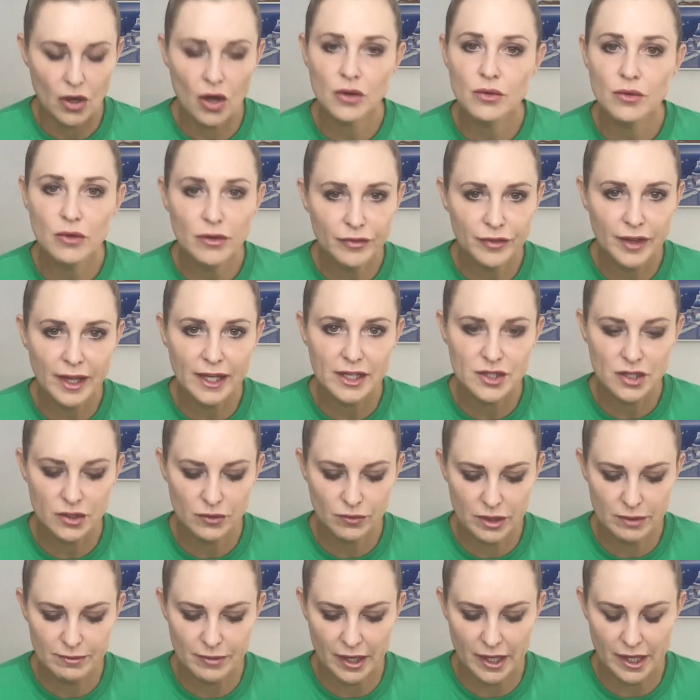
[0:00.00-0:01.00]
On
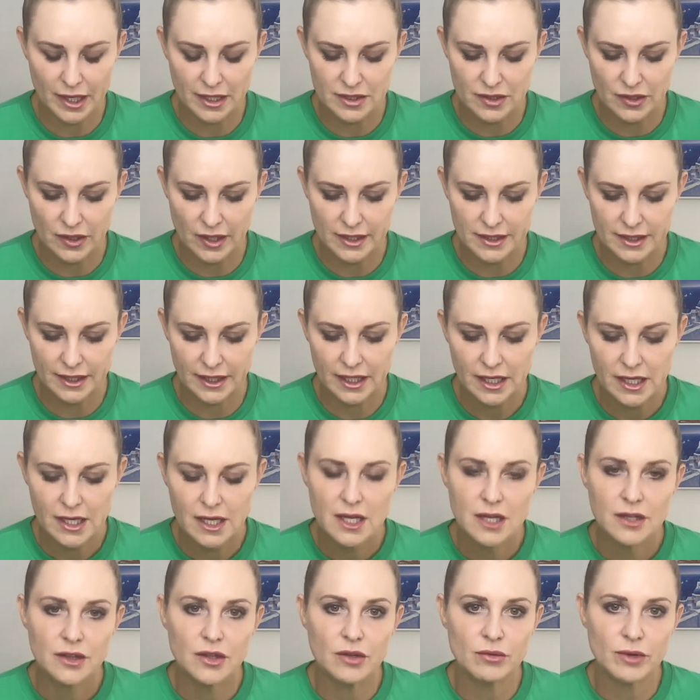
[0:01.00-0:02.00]
reflection with my anxiety,
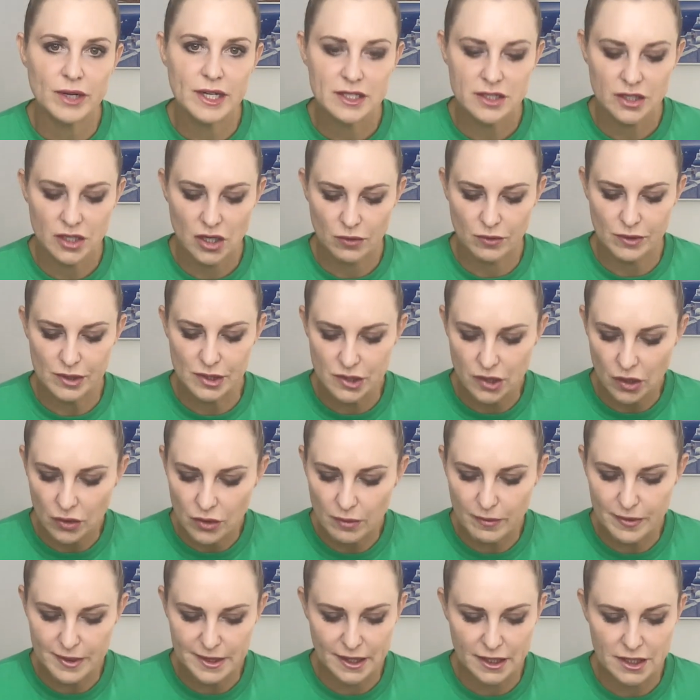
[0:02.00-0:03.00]
the reason I was
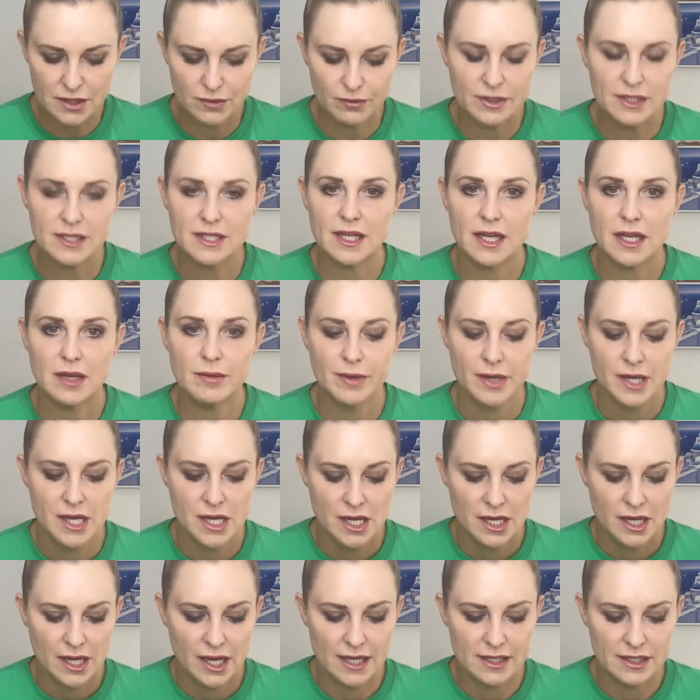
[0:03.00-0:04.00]
so obsessed with sleep
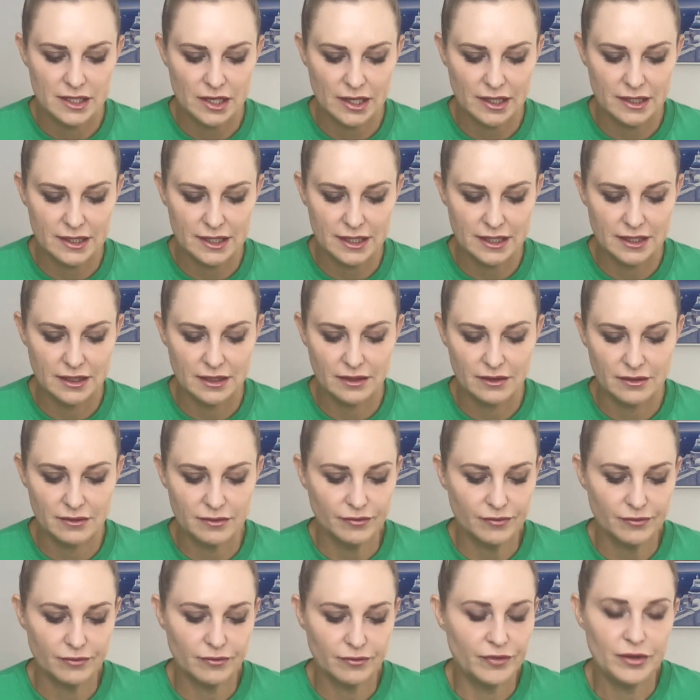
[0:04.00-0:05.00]
is that it didn't
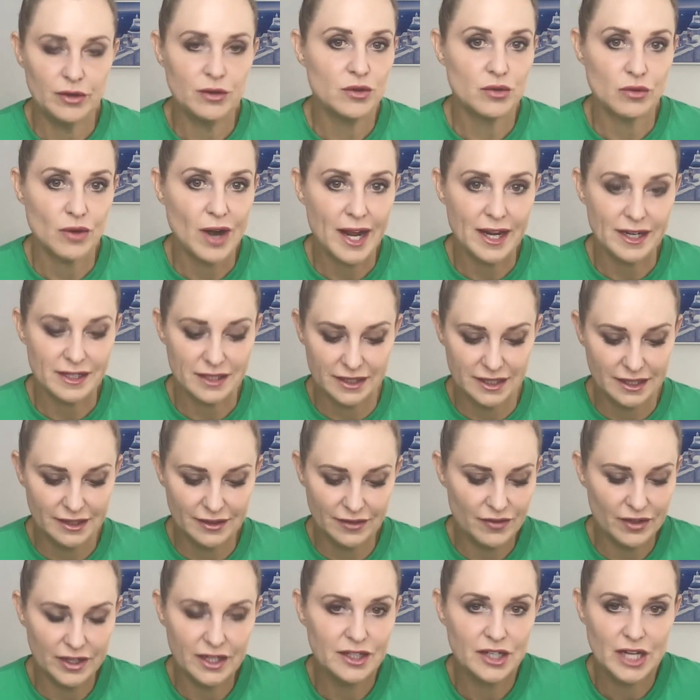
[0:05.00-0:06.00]
feel great.
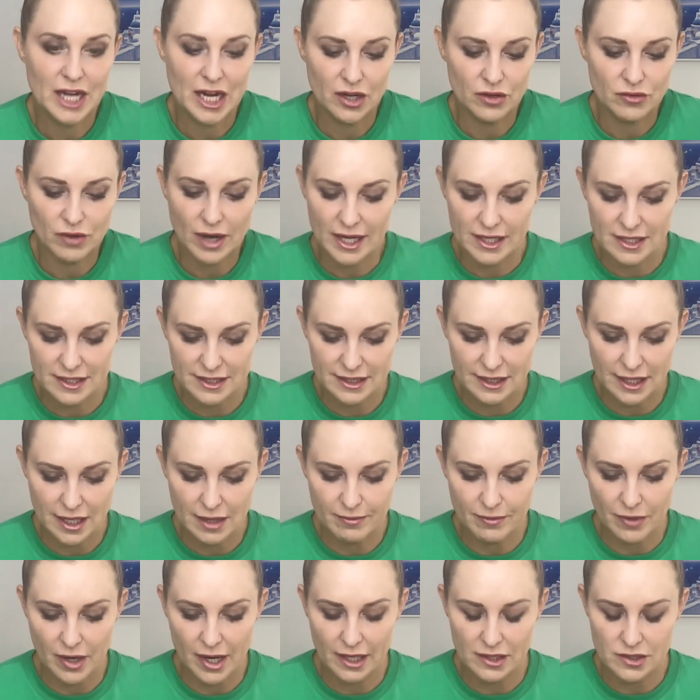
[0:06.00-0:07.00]
If I didn't get great
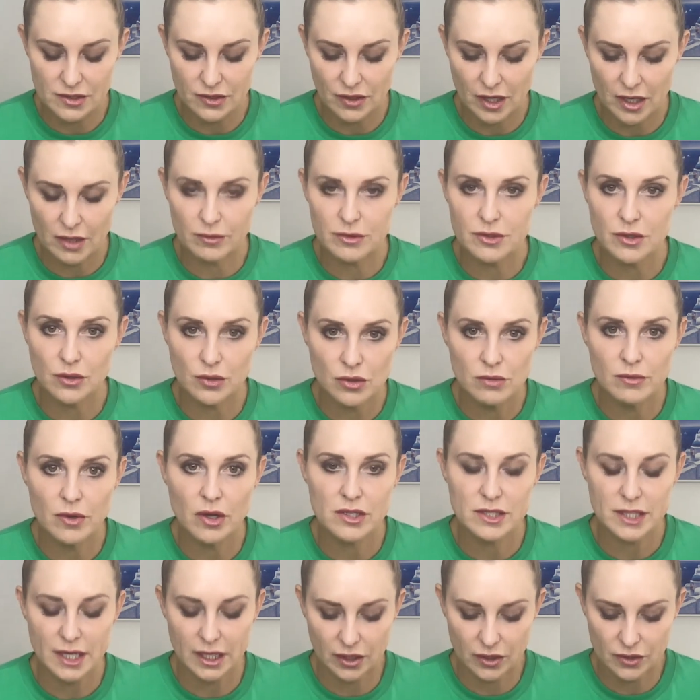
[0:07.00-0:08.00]
sleep, my anxiety was
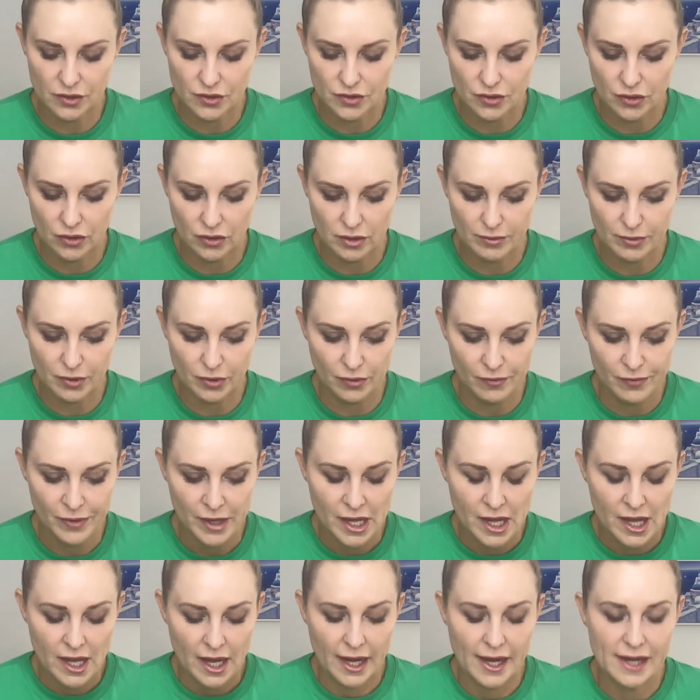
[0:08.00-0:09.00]
almost uncontrollable.
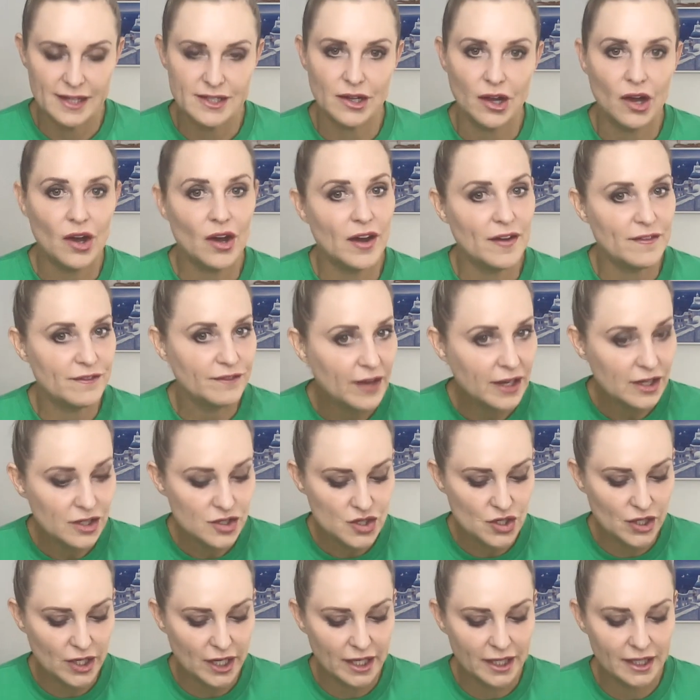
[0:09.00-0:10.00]
And as a
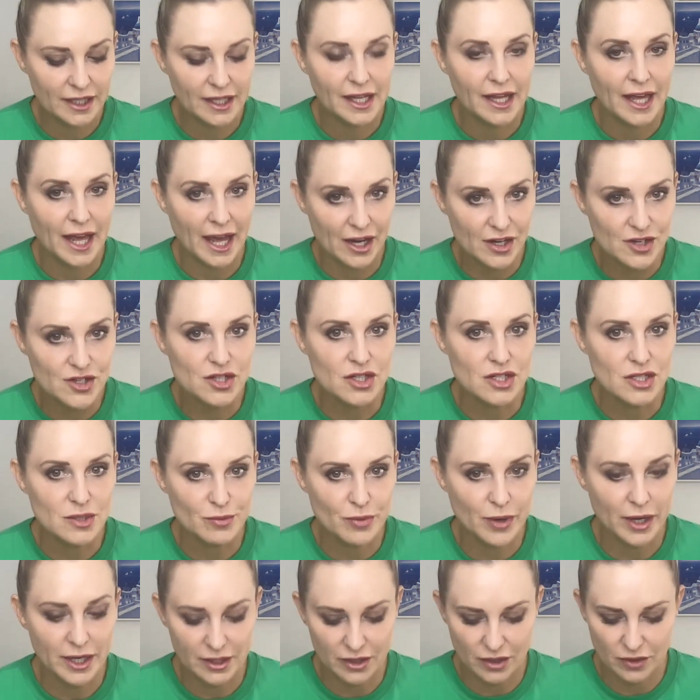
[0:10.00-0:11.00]
high-functioning,
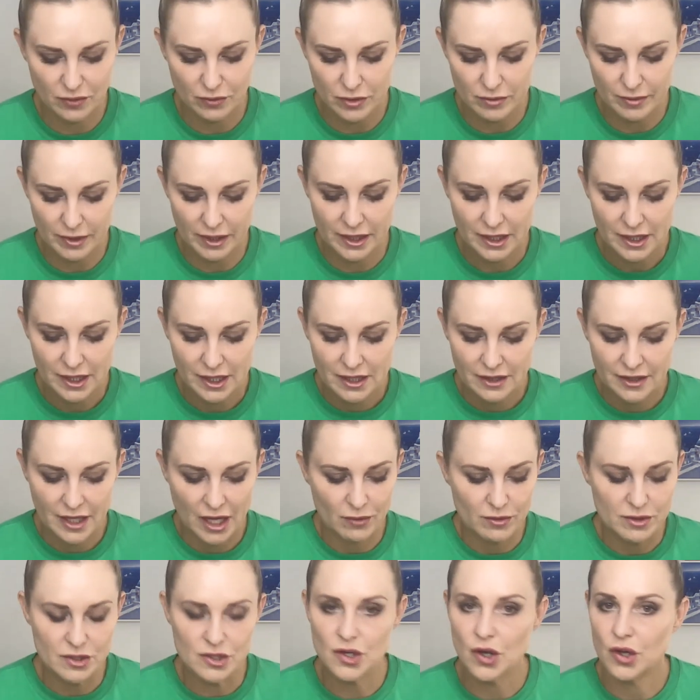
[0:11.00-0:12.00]
anxious, pregnant woman,
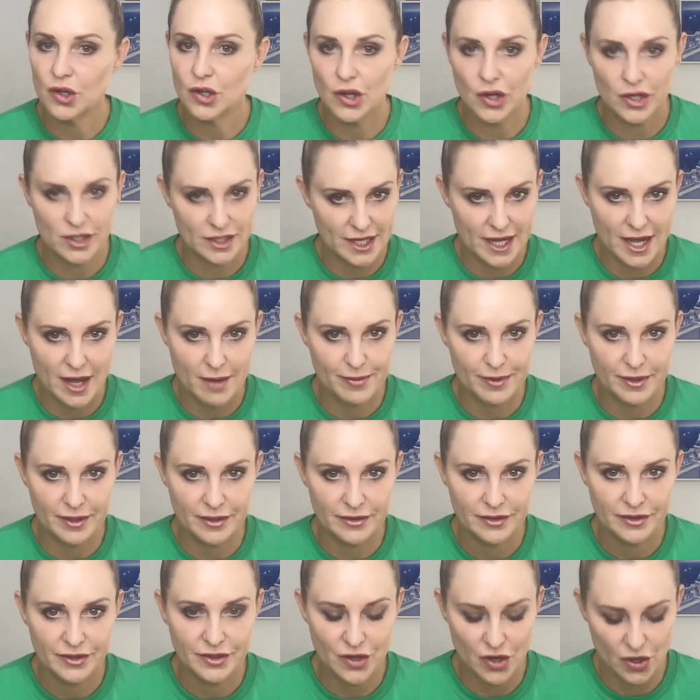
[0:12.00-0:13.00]
that was not going to
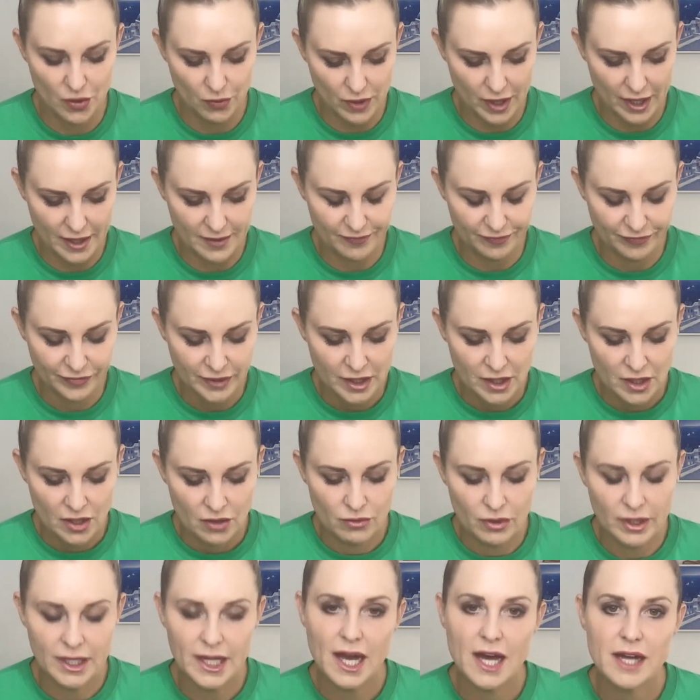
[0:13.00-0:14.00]
happen. No way.
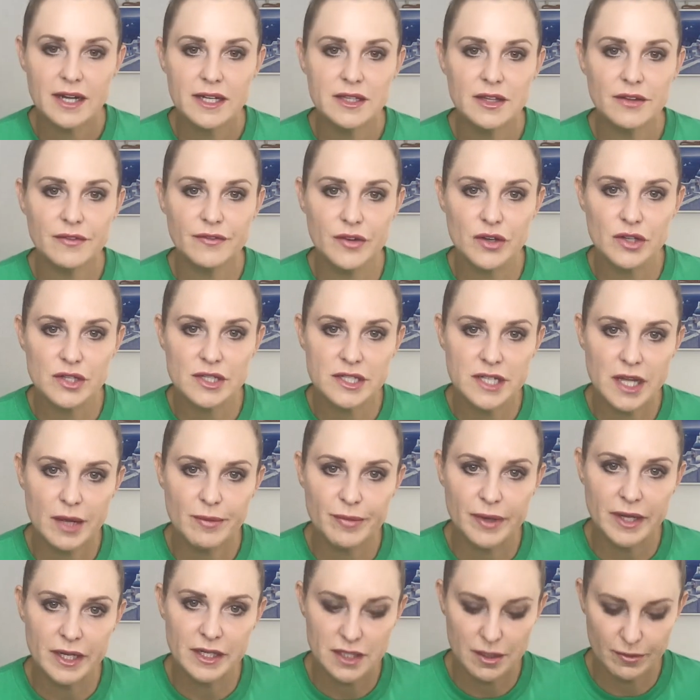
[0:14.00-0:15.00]
Regarding the first
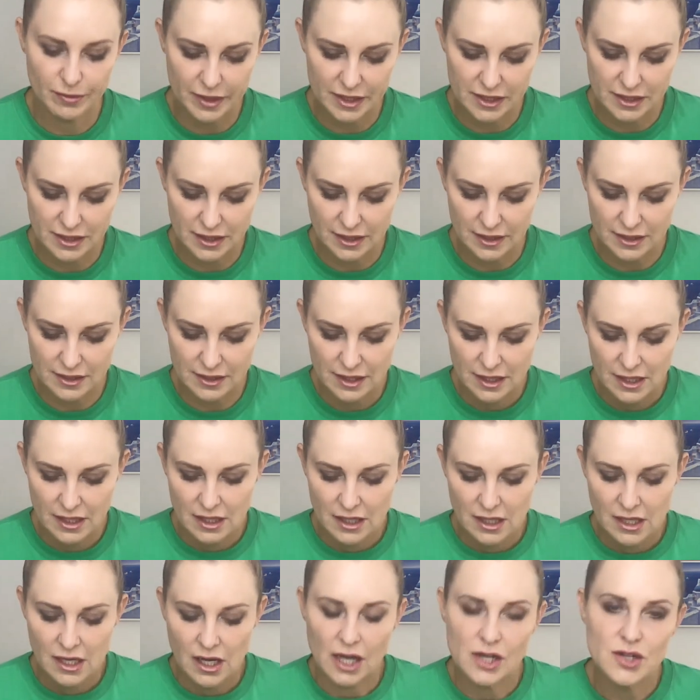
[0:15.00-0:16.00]
step into business,
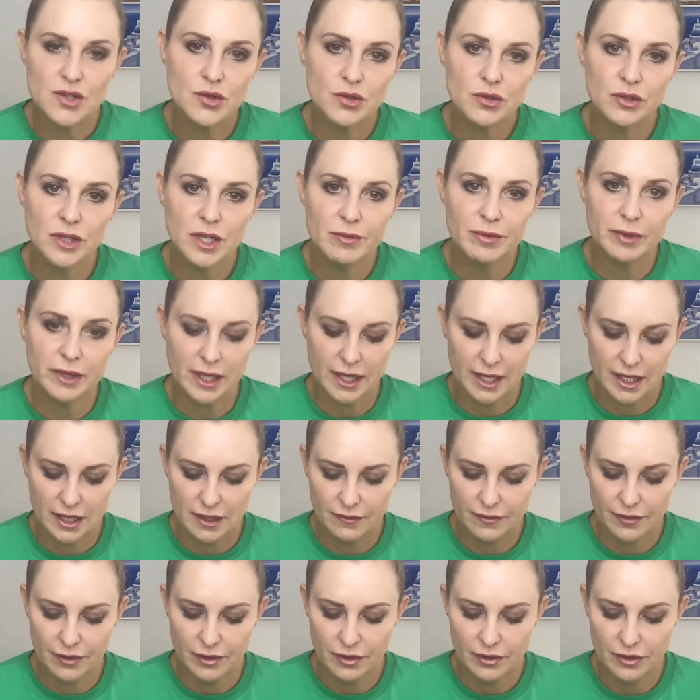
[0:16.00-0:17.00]
I truly
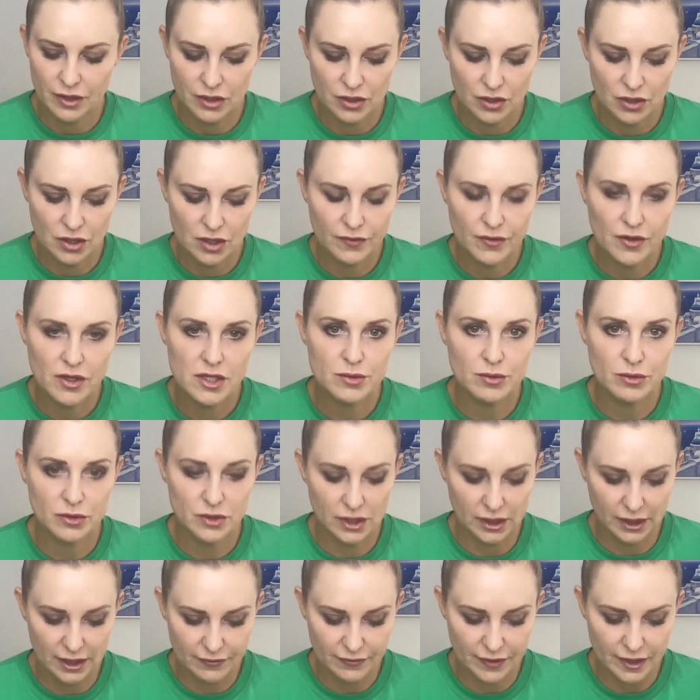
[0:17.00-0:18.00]
believe the universe
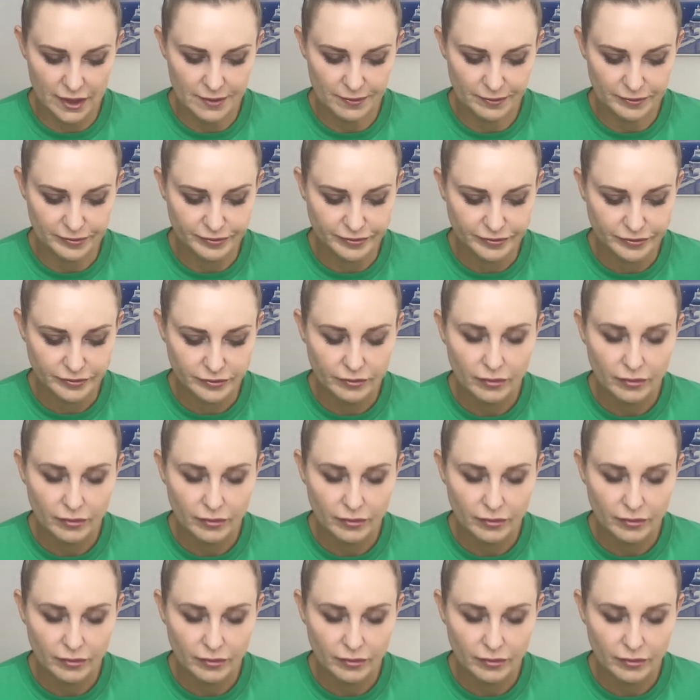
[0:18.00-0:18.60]
will deliver